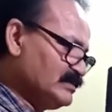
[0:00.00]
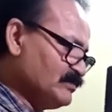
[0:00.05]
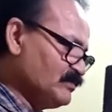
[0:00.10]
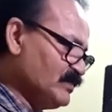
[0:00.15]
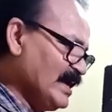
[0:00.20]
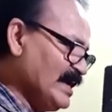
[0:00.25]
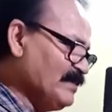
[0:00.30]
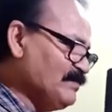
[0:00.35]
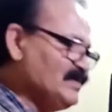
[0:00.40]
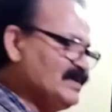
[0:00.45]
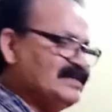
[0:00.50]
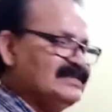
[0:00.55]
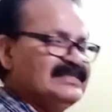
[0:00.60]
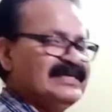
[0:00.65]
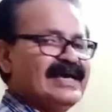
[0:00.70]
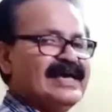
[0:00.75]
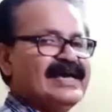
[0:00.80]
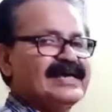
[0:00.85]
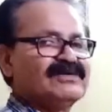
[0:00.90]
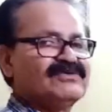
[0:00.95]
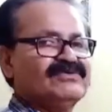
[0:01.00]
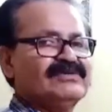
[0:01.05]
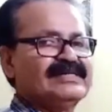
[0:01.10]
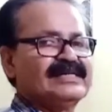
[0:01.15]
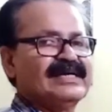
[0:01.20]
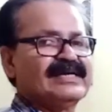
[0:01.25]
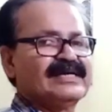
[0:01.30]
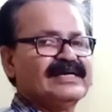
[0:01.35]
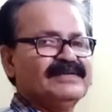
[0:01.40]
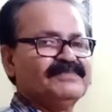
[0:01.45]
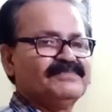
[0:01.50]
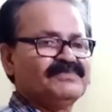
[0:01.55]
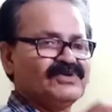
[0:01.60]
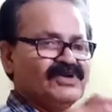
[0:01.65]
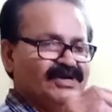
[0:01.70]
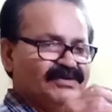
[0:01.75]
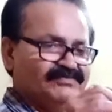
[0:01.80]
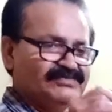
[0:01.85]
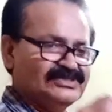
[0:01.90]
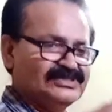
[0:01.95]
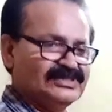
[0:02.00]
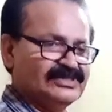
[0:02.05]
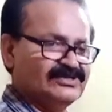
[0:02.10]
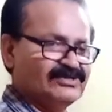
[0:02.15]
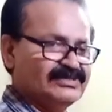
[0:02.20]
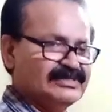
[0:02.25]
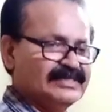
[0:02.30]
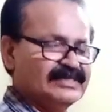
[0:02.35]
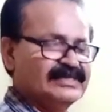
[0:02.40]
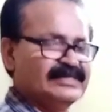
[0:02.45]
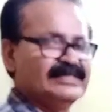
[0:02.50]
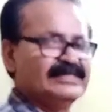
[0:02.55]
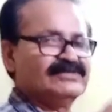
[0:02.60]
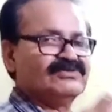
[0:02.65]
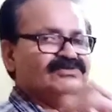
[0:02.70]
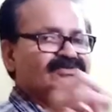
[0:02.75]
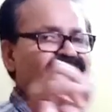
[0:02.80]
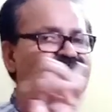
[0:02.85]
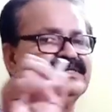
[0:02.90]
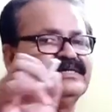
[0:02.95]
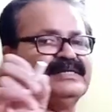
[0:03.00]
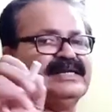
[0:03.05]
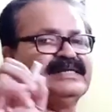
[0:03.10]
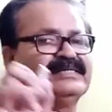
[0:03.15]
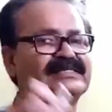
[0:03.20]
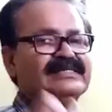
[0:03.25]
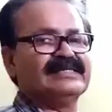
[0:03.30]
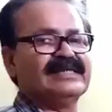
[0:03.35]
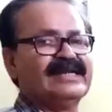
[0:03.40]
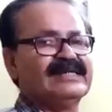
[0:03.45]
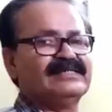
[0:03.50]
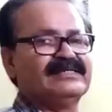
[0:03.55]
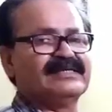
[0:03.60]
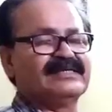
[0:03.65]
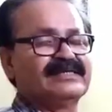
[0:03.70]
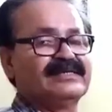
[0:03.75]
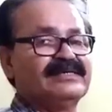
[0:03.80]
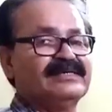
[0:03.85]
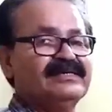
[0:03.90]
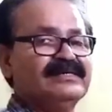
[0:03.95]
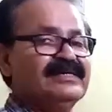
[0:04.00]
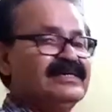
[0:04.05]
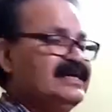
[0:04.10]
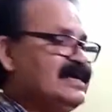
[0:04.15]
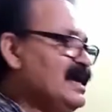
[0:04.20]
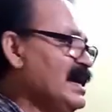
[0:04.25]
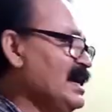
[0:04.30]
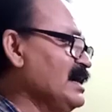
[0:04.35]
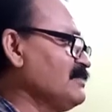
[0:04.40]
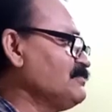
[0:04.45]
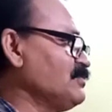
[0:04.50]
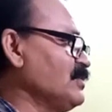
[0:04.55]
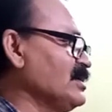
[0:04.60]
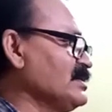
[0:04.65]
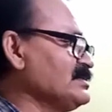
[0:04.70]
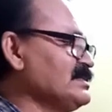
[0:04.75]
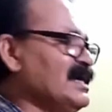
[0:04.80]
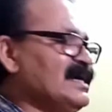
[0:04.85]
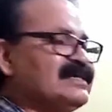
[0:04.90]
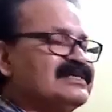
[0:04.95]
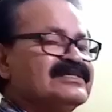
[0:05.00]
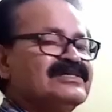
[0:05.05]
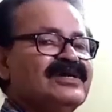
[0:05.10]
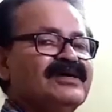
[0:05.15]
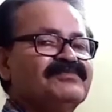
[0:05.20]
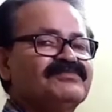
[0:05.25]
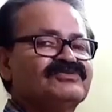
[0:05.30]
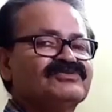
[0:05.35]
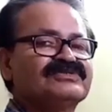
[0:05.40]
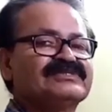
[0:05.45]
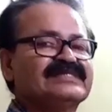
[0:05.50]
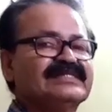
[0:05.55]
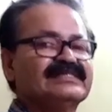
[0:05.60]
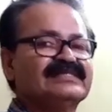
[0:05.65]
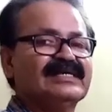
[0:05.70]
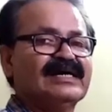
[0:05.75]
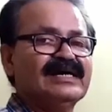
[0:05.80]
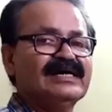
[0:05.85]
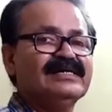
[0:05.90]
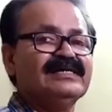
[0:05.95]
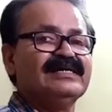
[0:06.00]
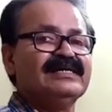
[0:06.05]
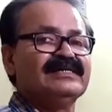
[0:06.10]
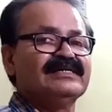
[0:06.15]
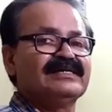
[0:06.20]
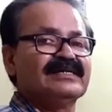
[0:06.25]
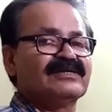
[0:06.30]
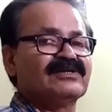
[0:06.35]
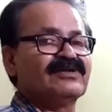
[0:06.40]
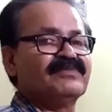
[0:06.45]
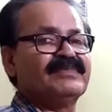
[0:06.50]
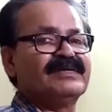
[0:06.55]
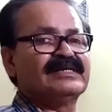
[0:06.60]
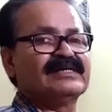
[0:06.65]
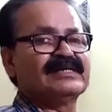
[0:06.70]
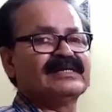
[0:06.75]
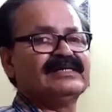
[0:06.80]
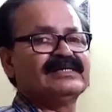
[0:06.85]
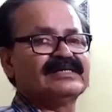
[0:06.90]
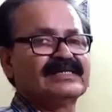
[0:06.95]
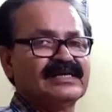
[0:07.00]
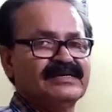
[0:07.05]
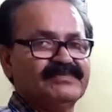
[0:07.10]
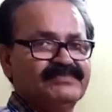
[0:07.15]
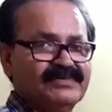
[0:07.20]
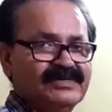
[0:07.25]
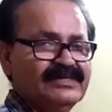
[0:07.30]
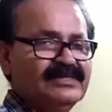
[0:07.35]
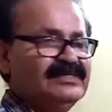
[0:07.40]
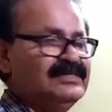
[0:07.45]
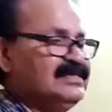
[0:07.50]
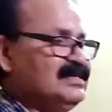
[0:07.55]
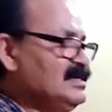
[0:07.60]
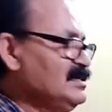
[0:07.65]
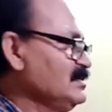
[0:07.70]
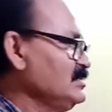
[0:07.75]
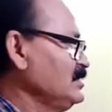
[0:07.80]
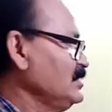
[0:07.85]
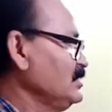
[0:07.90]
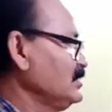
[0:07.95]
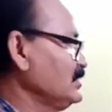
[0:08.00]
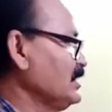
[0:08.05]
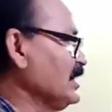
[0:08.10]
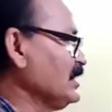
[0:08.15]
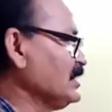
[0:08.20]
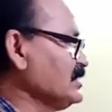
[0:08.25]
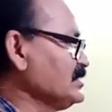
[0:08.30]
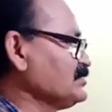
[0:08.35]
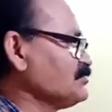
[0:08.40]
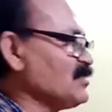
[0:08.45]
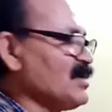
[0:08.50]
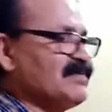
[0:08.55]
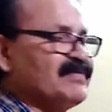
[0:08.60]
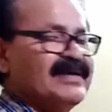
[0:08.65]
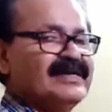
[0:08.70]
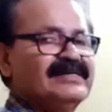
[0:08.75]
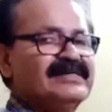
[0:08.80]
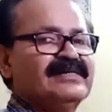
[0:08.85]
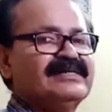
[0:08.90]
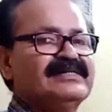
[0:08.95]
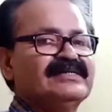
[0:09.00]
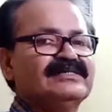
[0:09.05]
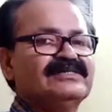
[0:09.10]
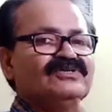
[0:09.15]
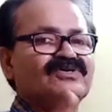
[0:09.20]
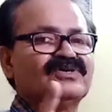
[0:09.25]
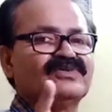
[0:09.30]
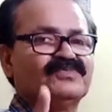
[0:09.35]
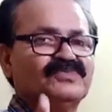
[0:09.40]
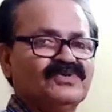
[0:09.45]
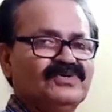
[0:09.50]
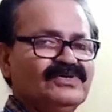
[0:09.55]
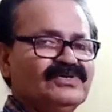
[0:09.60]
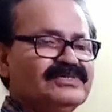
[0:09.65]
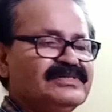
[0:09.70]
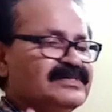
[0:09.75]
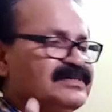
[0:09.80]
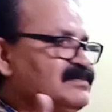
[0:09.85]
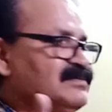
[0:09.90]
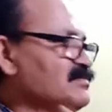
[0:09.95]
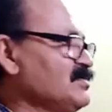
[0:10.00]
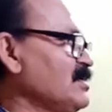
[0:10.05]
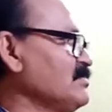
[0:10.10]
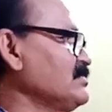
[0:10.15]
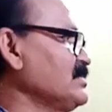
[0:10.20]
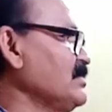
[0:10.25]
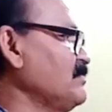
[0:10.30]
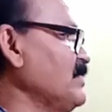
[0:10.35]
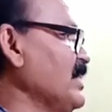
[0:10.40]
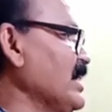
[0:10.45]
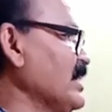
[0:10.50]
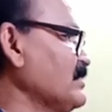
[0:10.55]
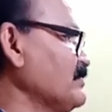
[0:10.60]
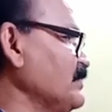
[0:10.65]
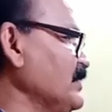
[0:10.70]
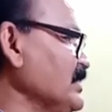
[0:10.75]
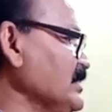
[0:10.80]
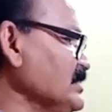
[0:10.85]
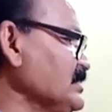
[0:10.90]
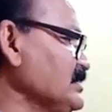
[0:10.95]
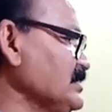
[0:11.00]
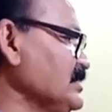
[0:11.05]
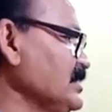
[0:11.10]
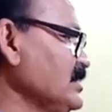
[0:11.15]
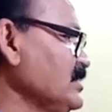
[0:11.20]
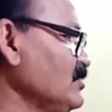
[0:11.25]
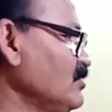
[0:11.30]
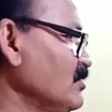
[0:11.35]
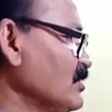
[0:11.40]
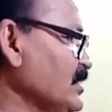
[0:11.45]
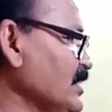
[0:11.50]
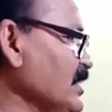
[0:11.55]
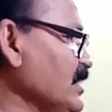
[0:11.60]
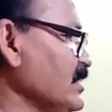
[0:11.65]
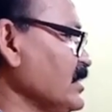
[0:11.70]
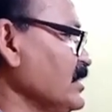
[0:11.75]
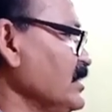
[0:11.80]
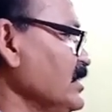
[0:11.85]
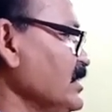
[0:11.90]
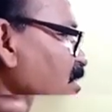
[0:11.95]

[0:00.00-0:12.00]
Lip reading: maybe the acute angle from 0 degree to 89 degree, and for that you have to see the trigonometrical table that is provided in your book from the back page. Okay,